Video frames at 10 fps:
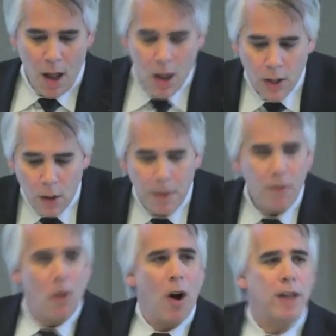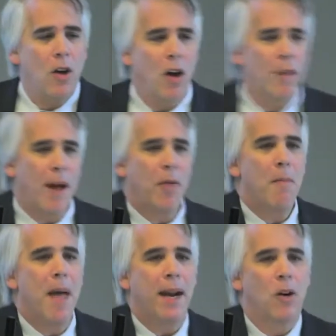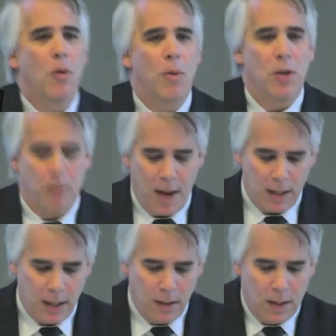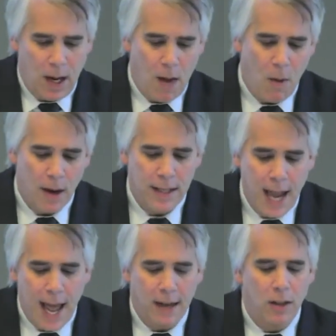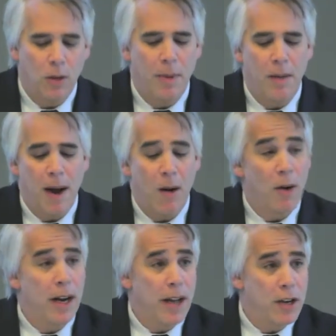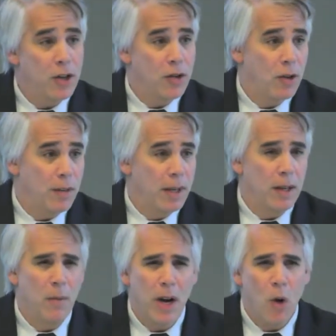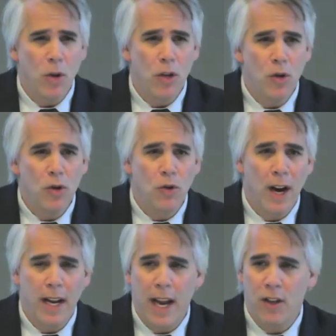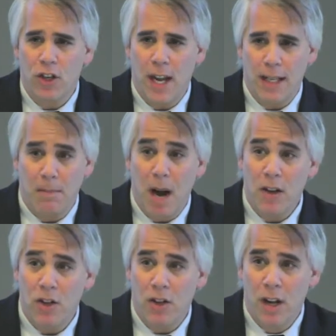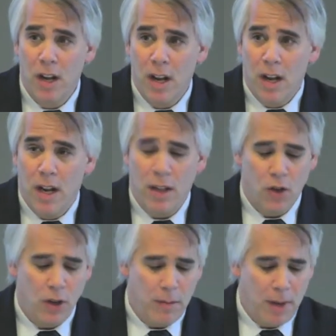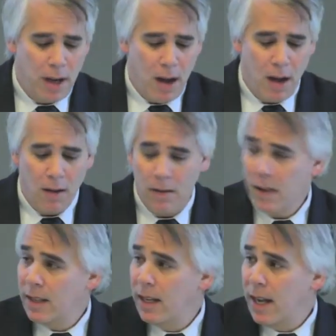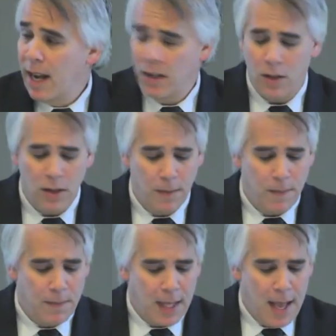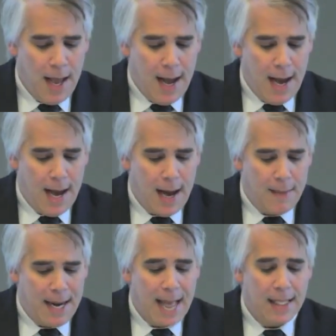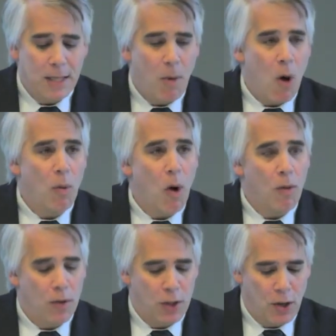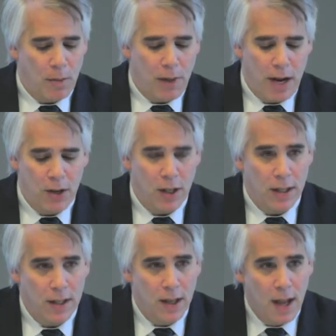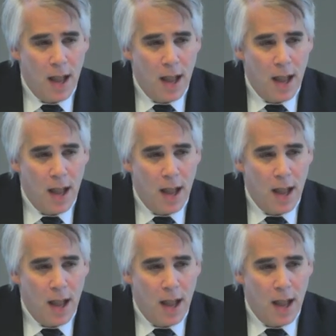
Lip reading: So before I talk about the medical perspectives, I wanted to add a little bit about radiation treatment. We don't use radiation as much in the treatment of skin cancers. It has a small role for certain patients.